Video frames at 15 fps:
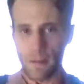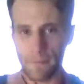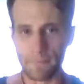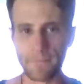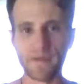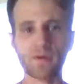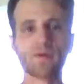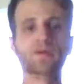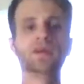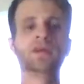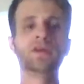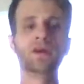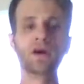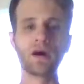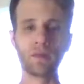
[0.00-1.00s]

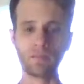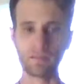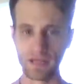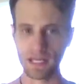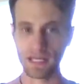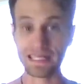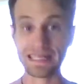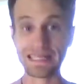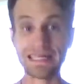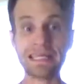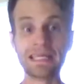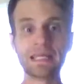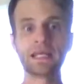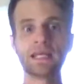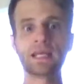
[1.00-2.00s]
building up and
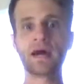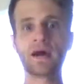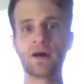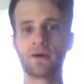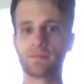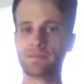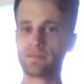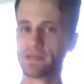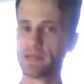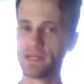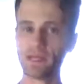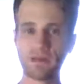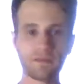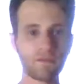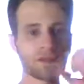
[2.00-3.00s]
cleaning out,
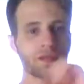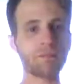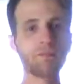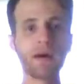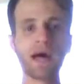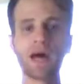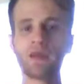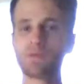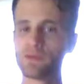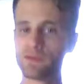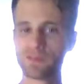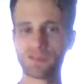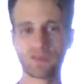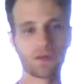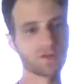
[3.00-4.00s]
even the bad ones
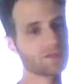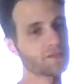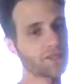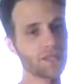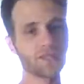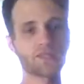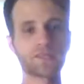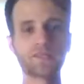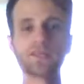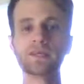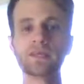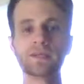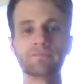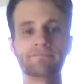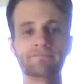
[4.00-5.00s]
start to taste
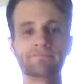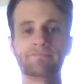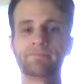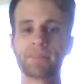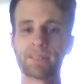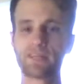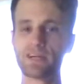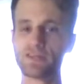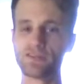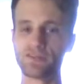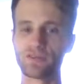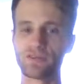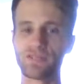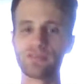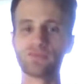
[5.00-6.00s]
good because you're
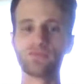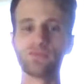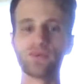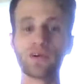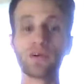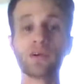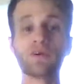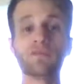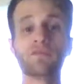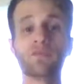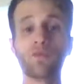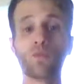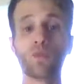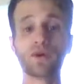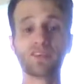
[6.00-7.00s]
getting rid of
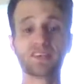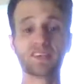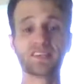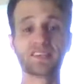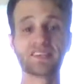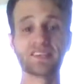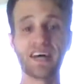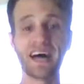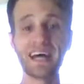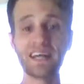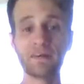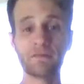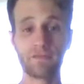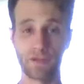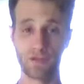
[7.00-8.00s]
what's inside
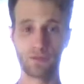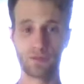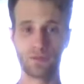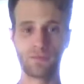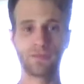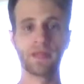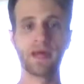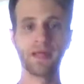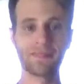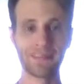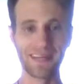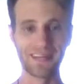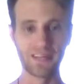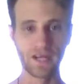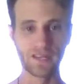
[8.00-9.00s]
of you
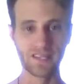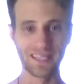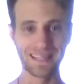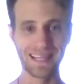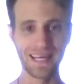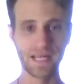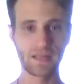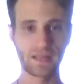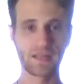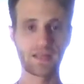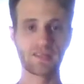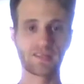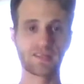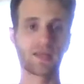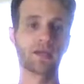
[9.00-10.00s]
that doesn't like
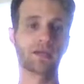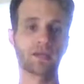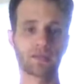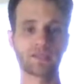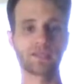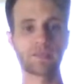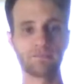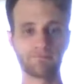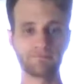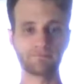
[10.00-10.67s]
these things.